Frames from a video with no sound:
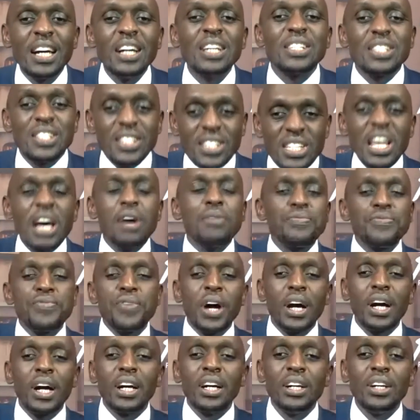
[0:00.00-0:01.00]

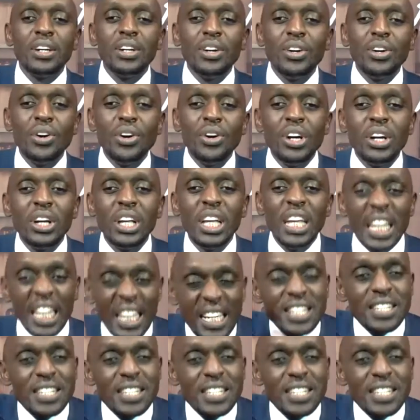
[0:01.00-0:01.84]
suffer in